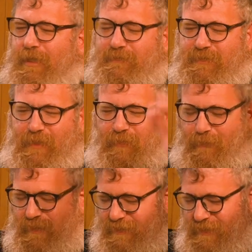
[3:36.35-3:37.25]
life, Sean
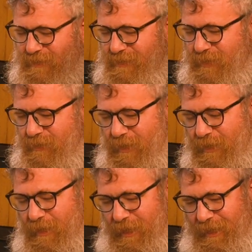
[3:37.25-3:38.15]
Wallman, he's a good dude,
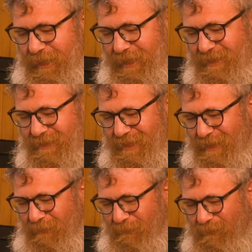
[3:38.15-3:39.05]
and
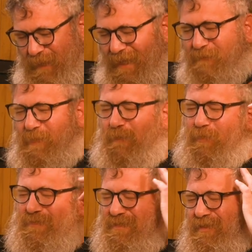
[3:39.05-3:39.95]

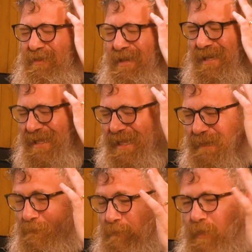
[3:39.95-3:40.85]
people started
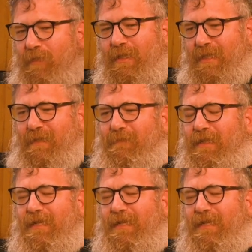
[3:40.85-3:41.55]
like booing him.